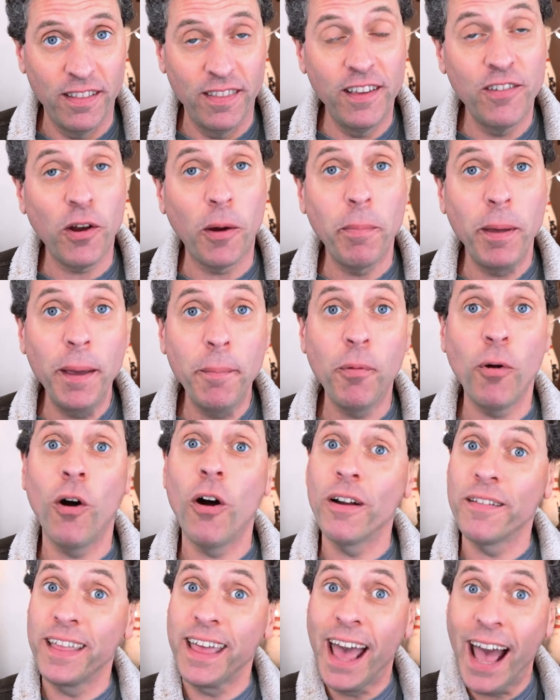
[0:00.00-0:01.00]
These are people
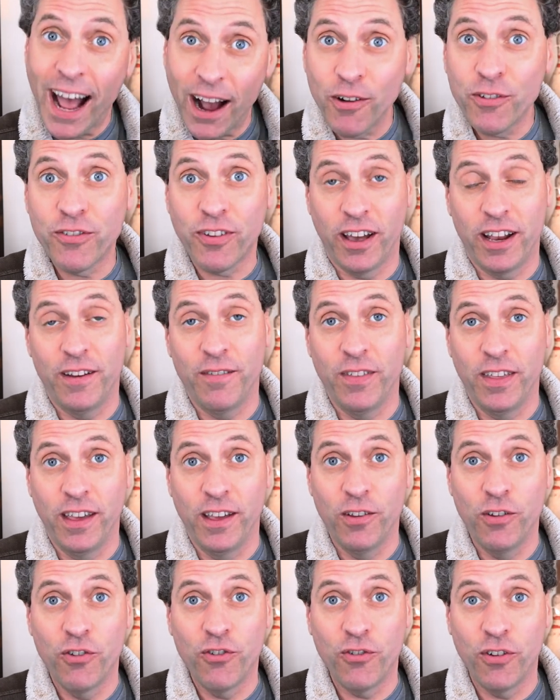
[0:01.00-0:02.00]
on the outside of the
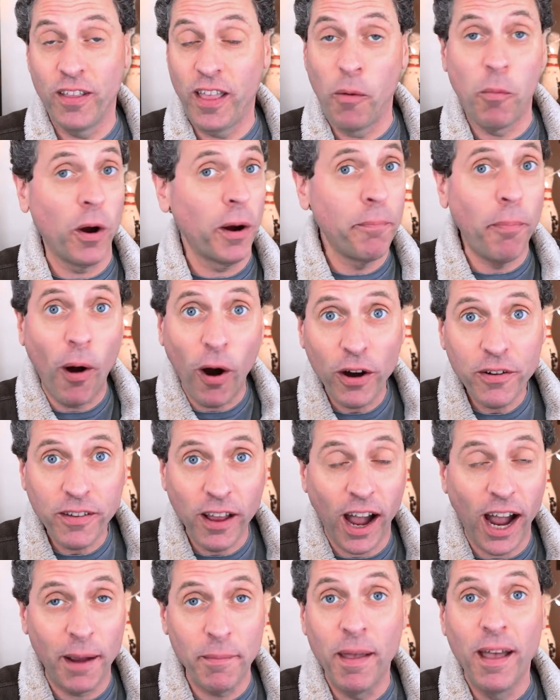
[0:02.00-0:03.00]
industry. They work
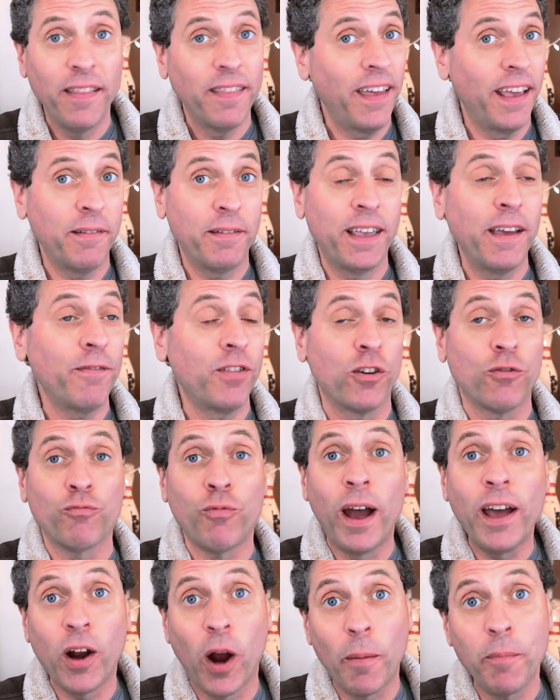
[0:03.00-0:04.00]
part-time, they give their
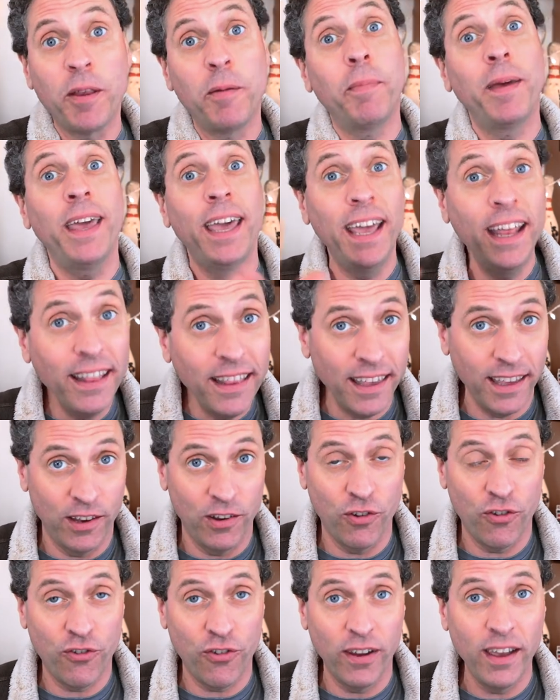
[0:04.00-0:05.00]
right arm to be in the
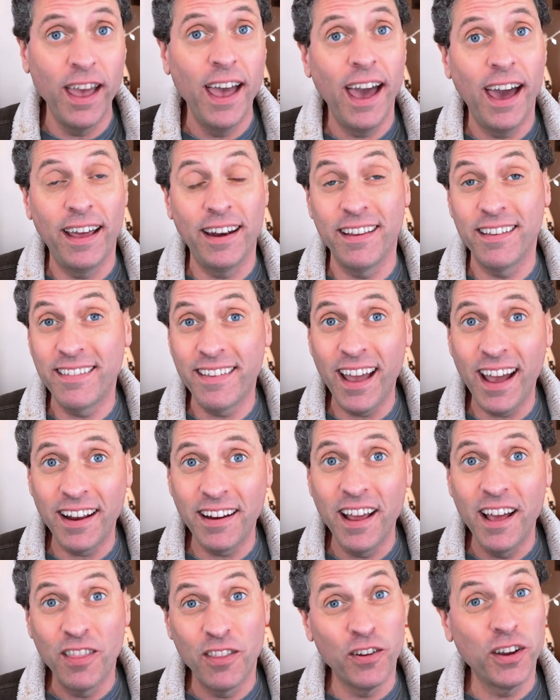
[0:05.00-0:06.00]
industry, and instead,
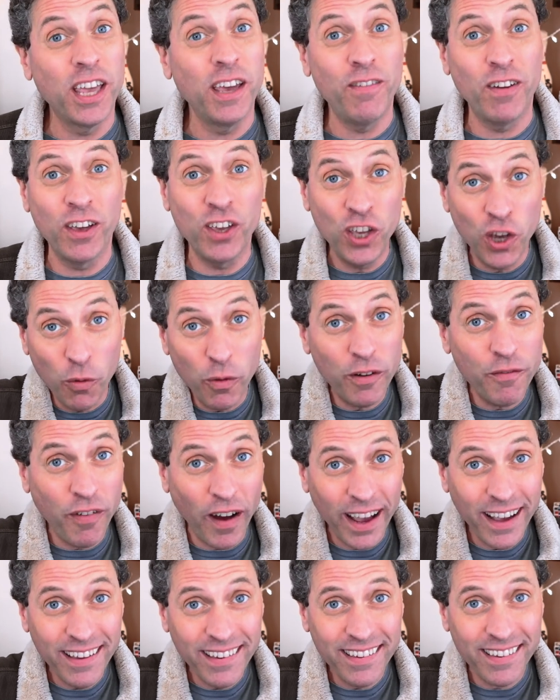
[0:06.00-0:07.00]
they're giving you
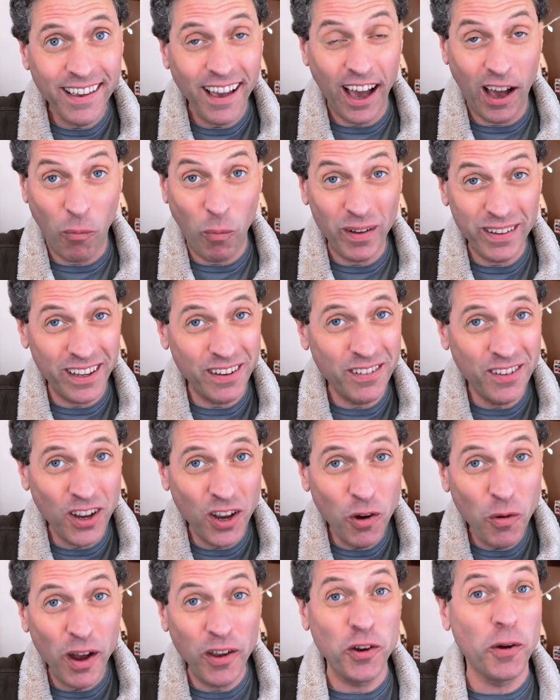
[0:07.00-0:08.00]
advice on what to
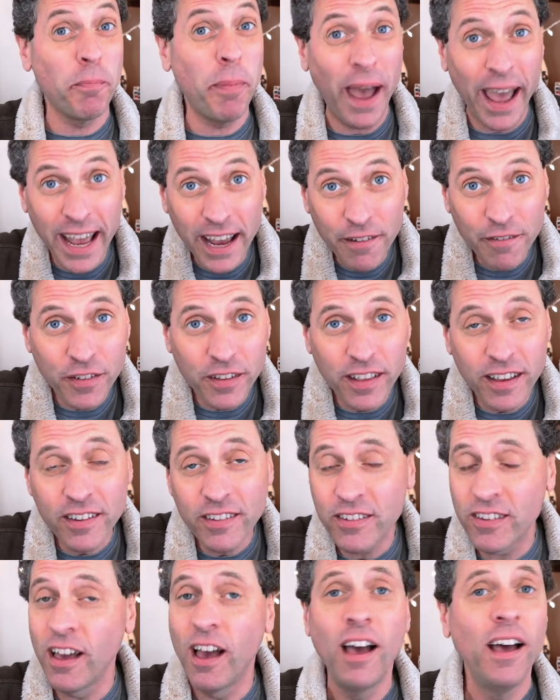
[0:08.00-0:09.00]
do, and you're paying for this?